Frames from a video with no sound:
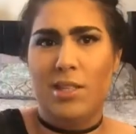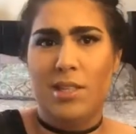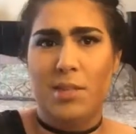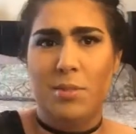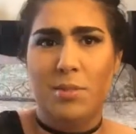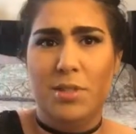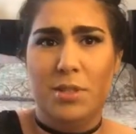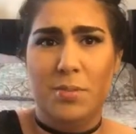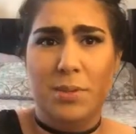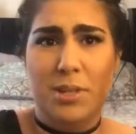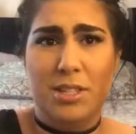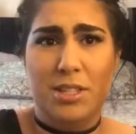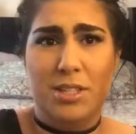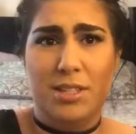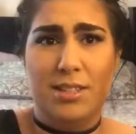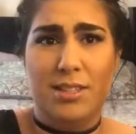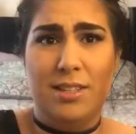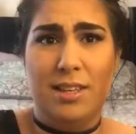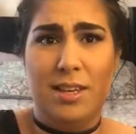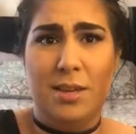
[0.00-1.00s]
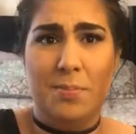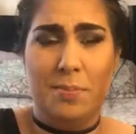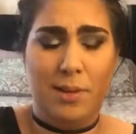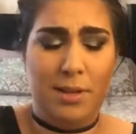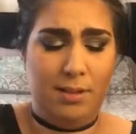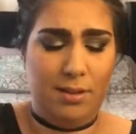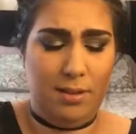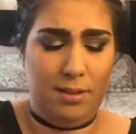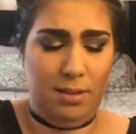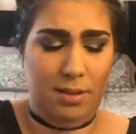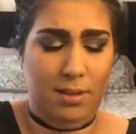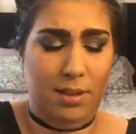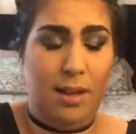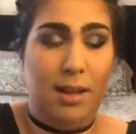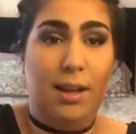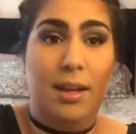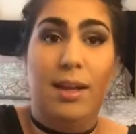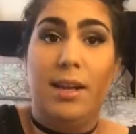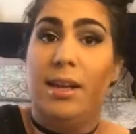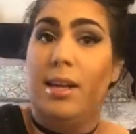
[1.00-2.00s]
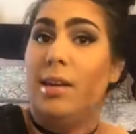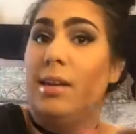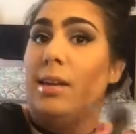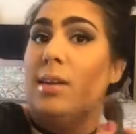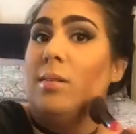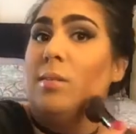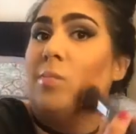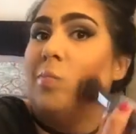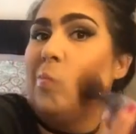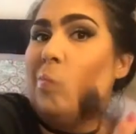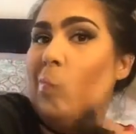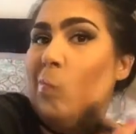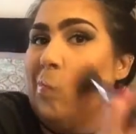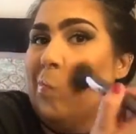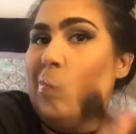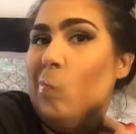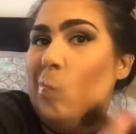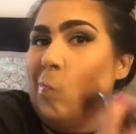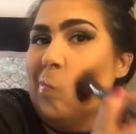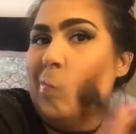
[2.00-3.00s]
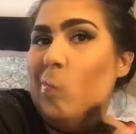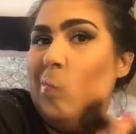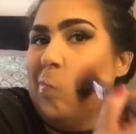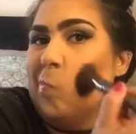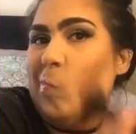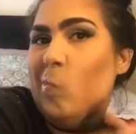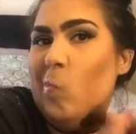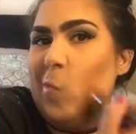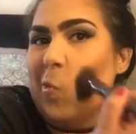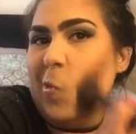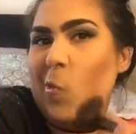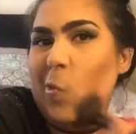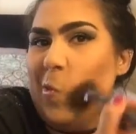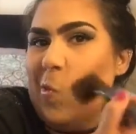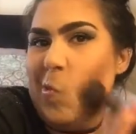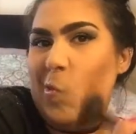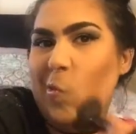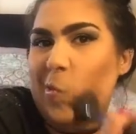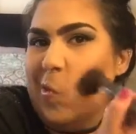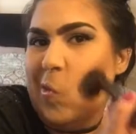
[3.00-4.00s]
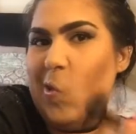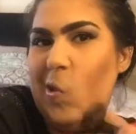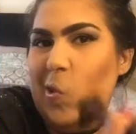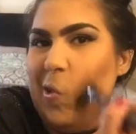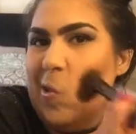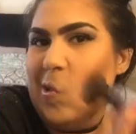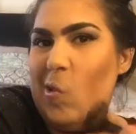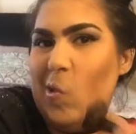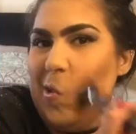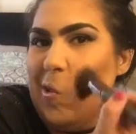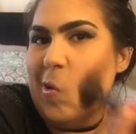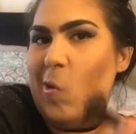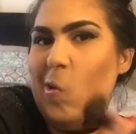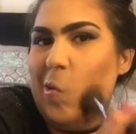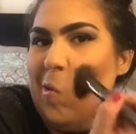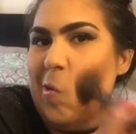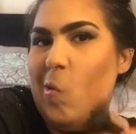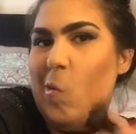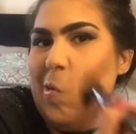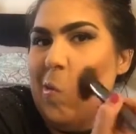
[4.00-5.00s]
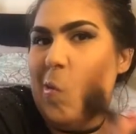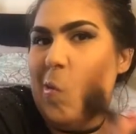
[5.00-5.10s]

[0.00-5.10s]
It seems to be just keeping the line, and that's not really good.